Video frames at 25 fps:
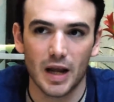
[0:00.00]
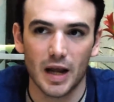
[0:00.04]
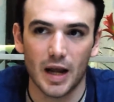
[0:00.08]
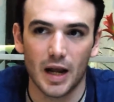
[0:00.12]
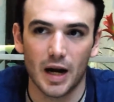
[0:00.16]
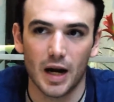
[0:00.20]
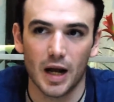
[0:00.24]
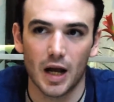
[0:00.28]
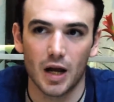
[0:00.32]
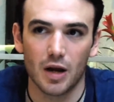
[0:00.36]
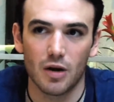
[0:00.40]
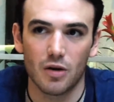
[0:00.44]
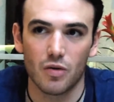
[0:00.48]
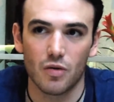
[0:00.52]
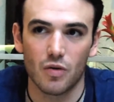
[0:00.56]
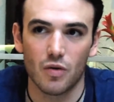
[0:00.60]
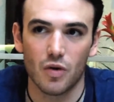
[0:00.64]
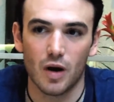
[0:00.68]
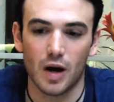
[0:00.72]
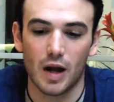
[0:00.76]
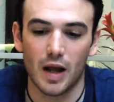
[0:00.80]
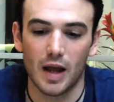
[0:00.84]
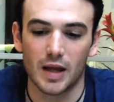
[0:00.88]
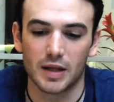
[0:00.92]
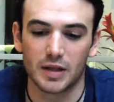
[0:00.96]

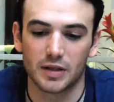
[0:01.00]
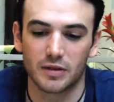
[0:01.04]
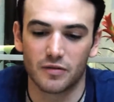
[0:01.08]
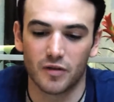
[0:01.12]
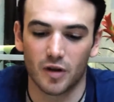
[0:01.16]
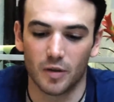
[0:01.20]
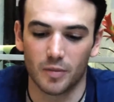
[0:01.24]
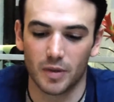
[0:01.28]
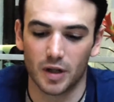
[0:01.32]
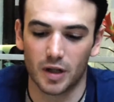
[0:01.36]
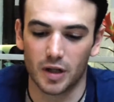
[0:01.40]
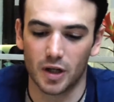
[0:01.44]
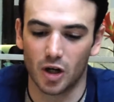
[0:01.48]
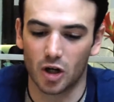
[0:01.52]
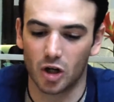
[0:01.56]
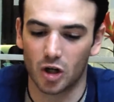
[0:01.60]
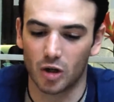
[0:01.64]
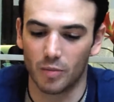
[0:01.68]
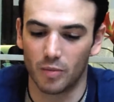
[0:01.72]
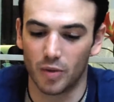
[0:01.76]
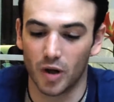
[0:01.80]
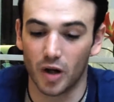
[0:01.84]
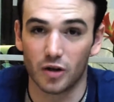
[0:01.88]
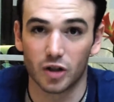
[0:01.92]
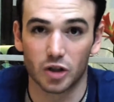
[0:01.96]
and it's from the
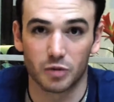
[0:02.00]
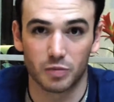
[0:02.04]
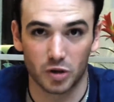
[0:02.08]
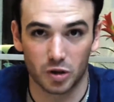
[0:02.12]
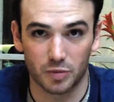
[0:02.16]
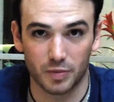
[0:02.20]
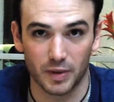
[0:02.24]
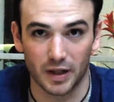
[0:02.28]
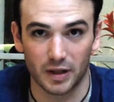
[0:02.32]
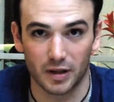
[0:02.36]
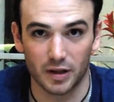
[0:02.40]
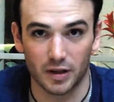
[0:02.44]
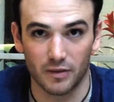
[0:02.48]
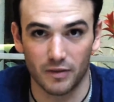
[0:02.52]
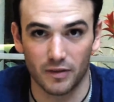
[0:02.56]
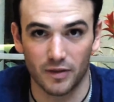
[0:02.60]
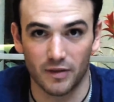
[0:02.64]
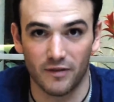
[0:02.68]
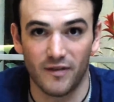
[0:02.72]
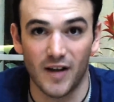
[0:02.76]
younger brother's perspective,